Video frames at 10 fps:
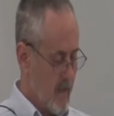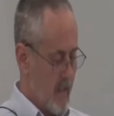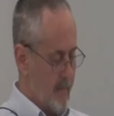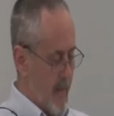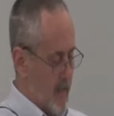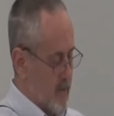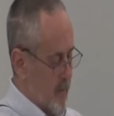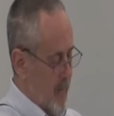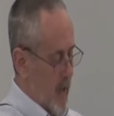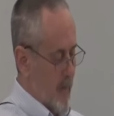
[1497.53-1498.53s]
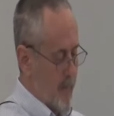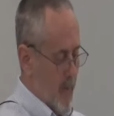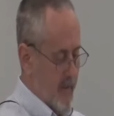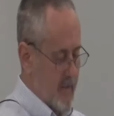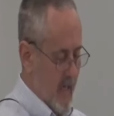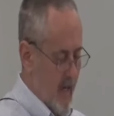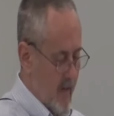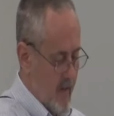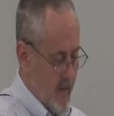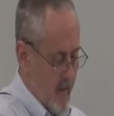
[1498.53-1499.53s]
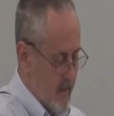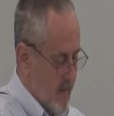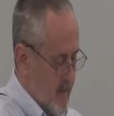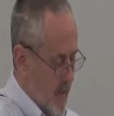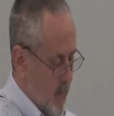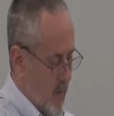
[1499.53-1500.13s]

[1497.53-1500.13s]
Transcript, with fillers: The apostle Paul points out that there